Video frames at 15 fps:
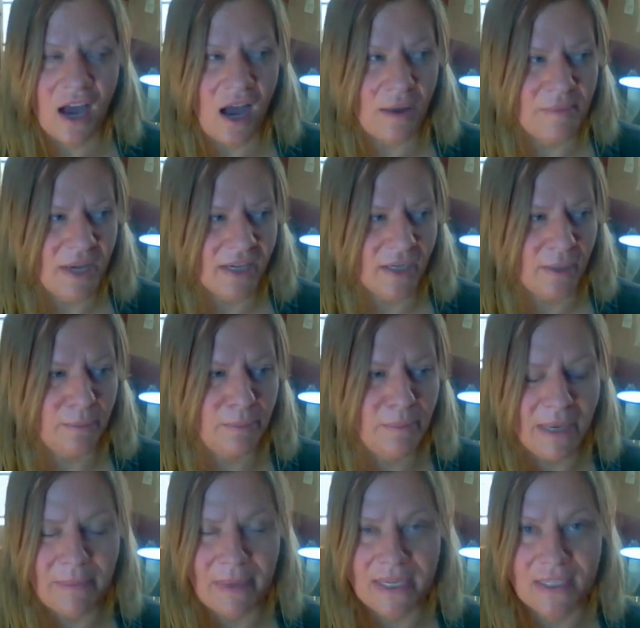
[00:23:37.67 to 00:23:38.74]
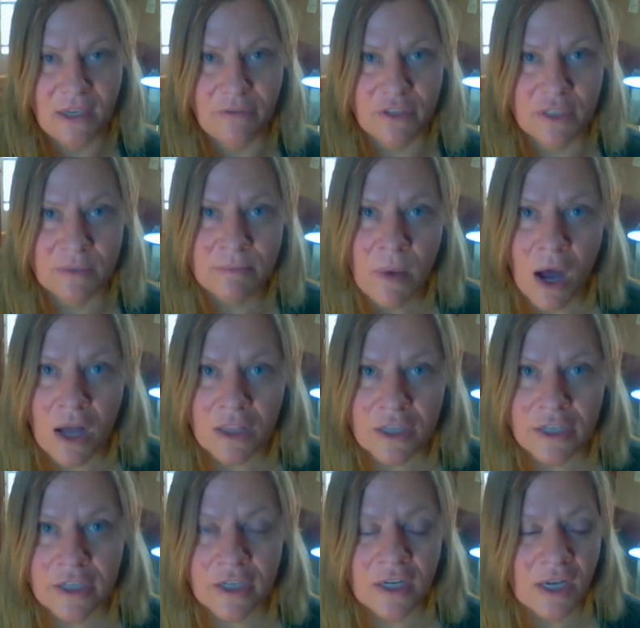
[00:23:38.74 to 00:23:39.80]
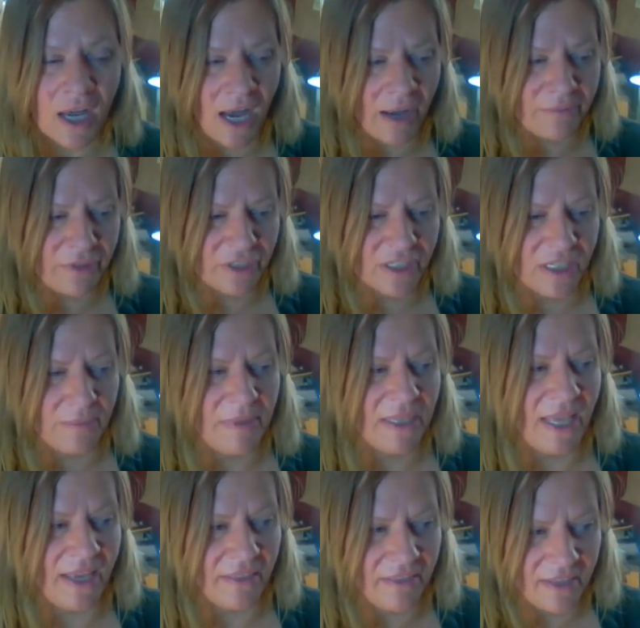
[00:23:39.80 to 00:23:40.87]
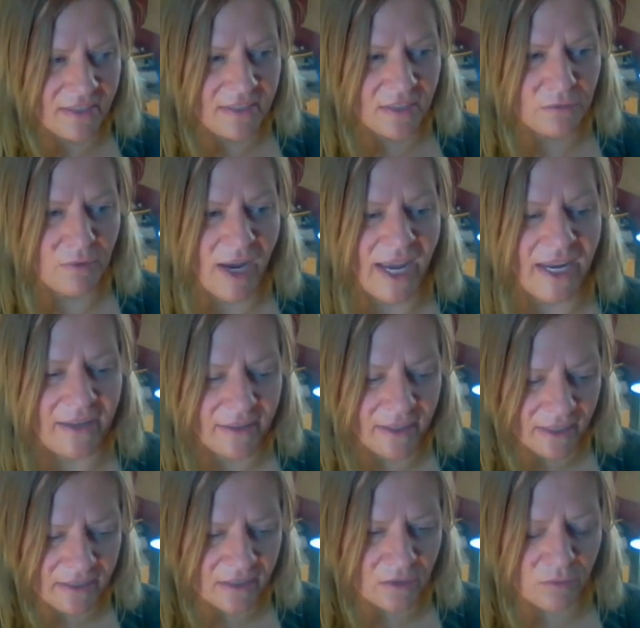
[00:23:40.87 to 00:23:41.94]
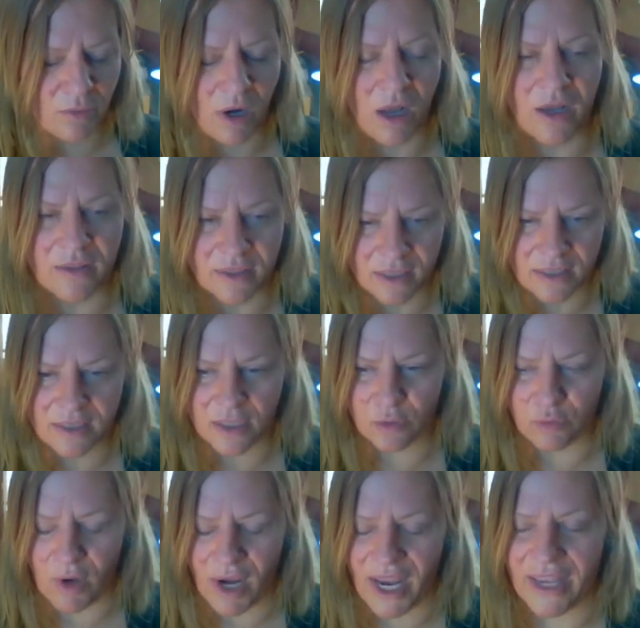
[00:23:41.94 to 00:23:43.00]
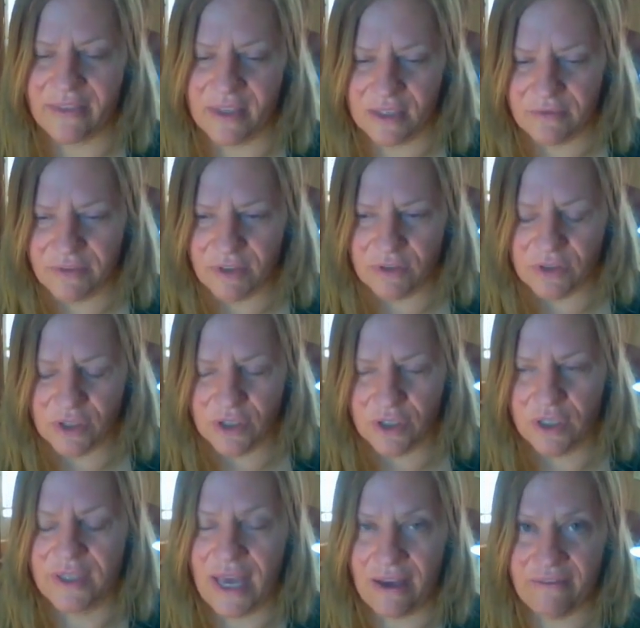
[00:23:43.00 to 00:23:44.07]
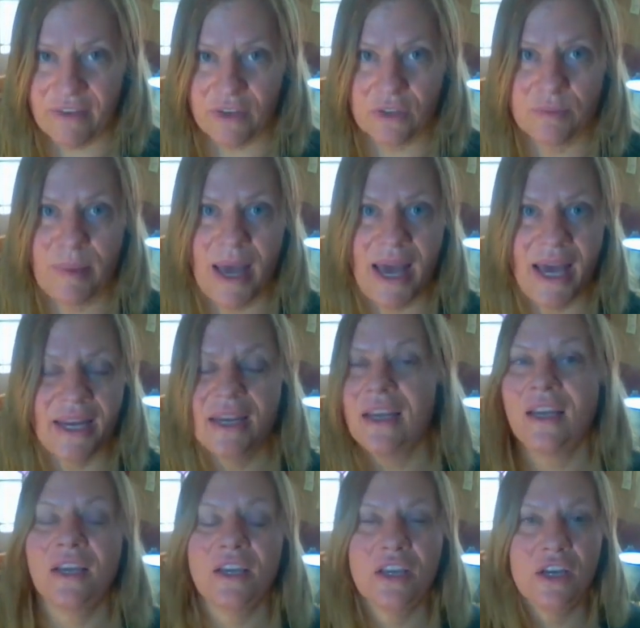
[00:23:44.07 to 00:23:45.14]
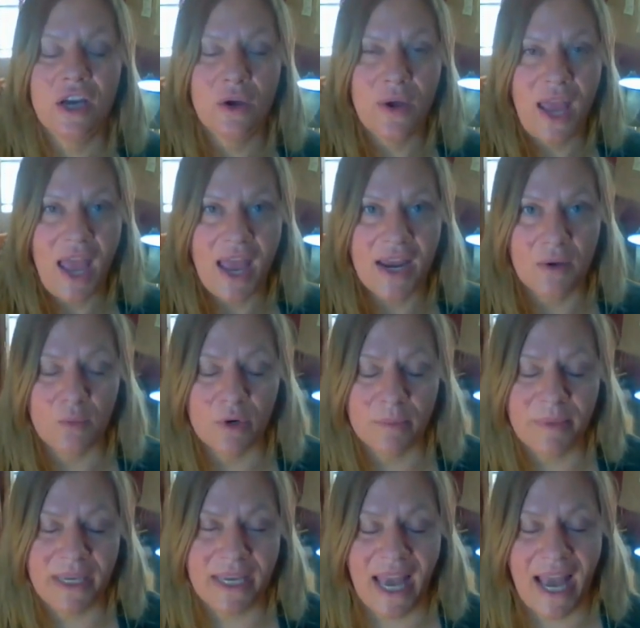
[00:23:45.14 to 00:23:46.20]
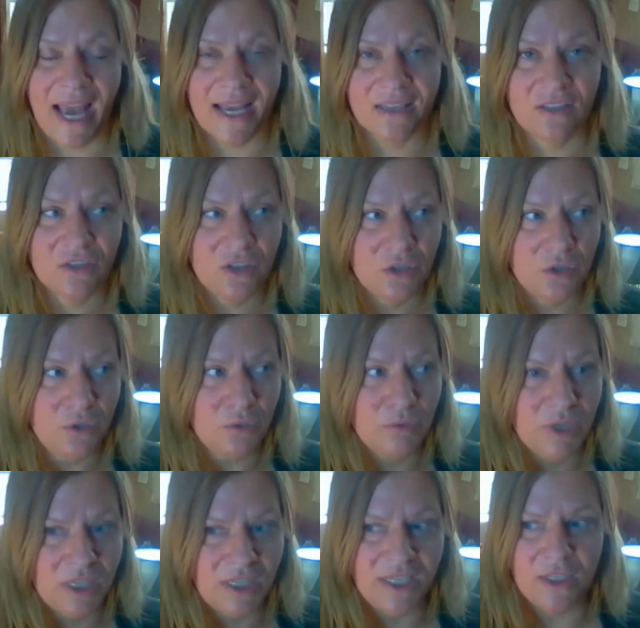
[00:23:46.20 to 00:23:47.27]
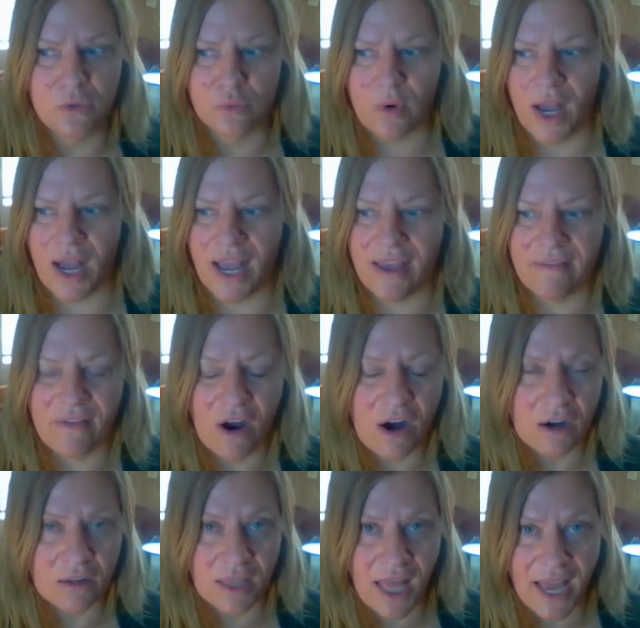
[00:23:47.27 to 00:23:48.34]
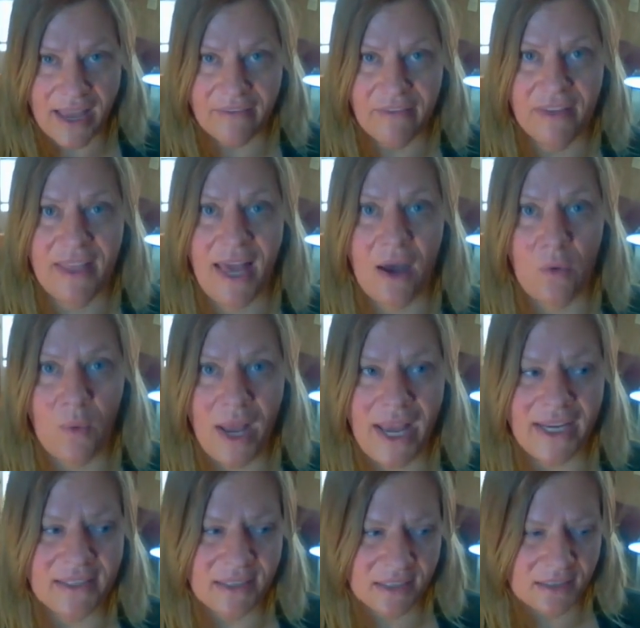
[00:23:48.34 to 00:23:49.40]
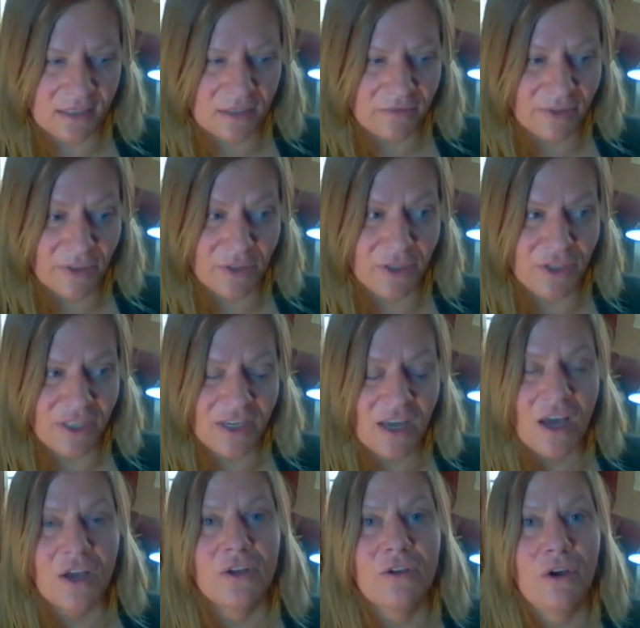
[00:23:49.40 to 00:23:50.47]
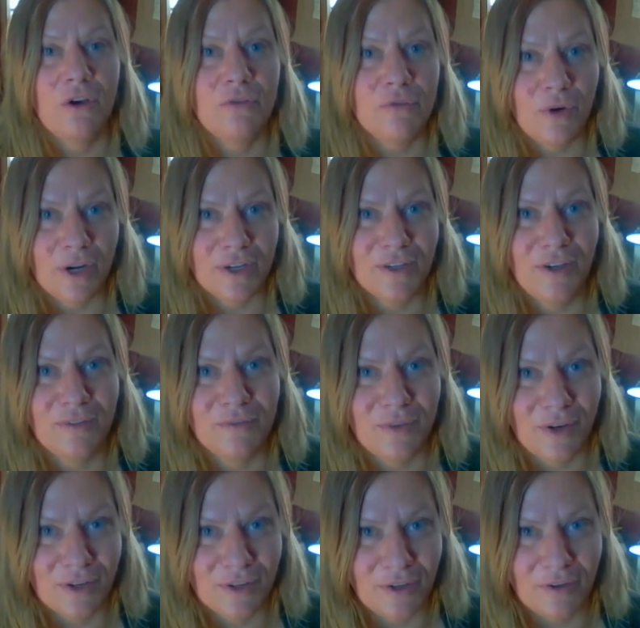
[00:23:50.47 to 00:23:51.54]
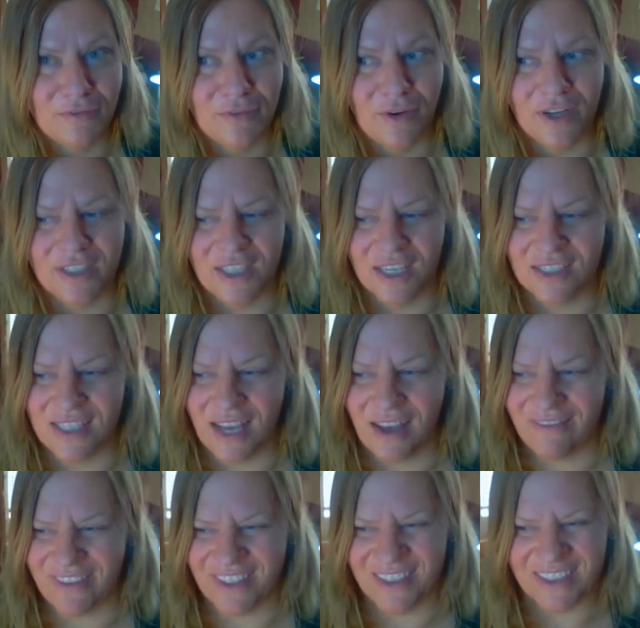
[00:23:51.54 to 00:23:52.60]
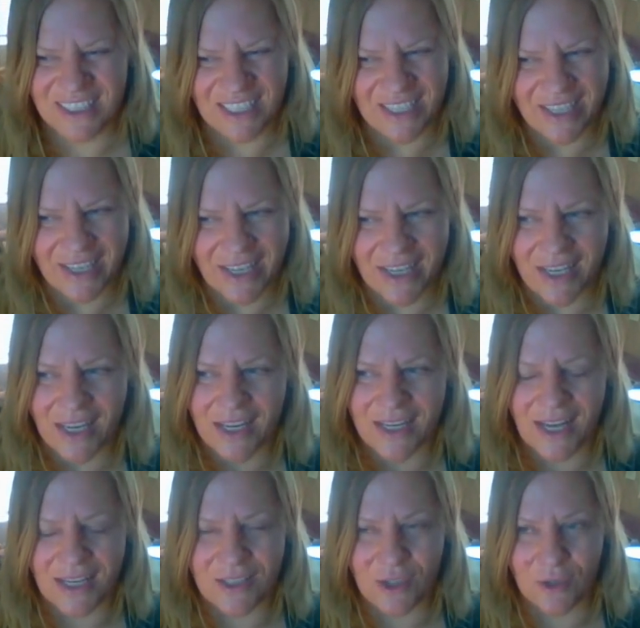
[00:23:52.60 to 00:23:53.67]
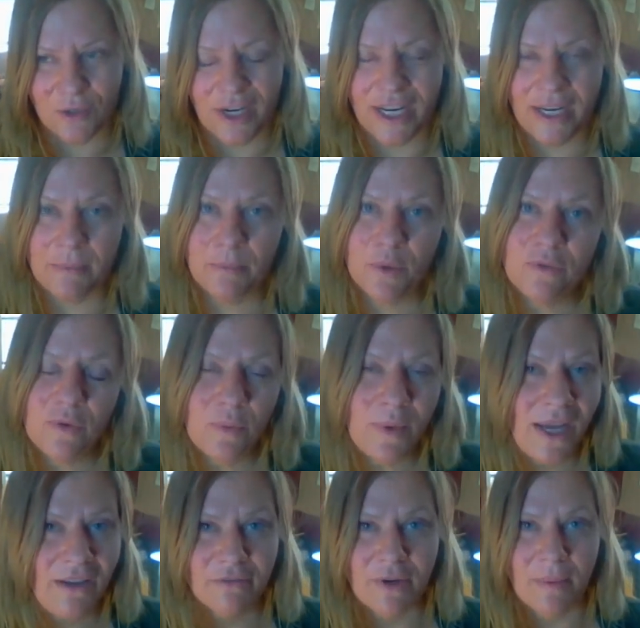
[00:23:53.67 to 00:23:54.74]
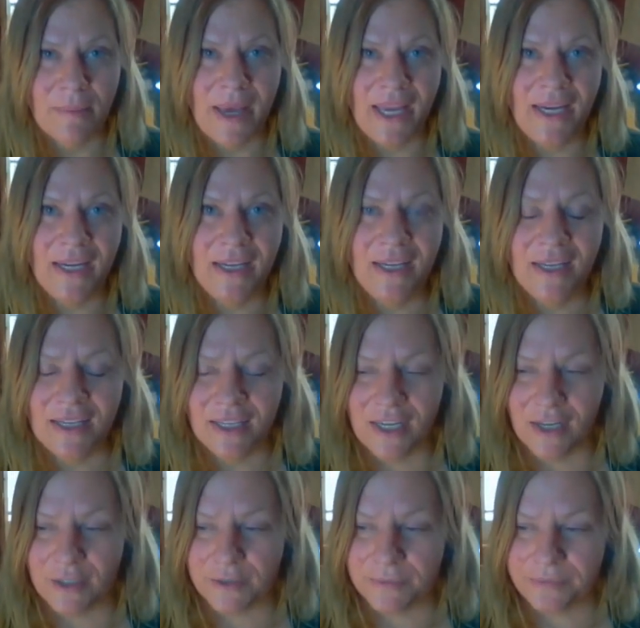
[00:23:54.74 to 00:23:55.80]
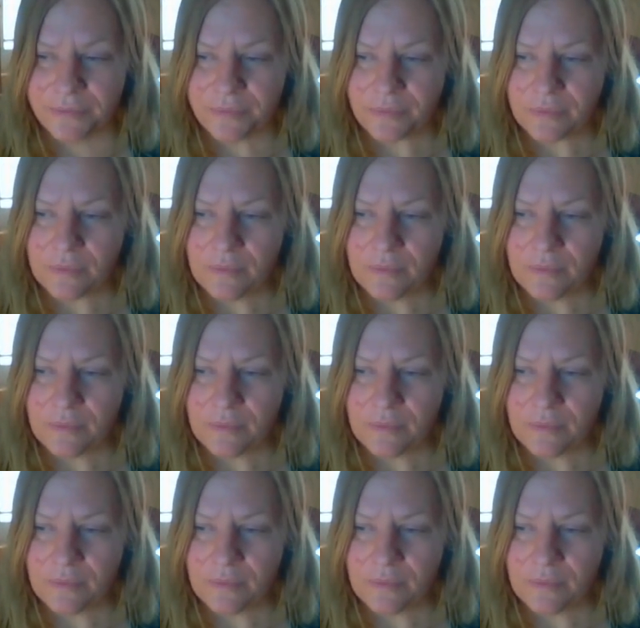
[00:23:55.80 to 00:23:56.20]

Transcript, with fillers: I'm not going to make myself smaller. I'm just going to be like, this is right, this is wrong, this is right, this feels good, that feels bad, you know, and we're being asked to really drive our life in that way. Does this feel good? Go for it, go for it, go for it. Does that feel uh, not so great? Move away from it, you know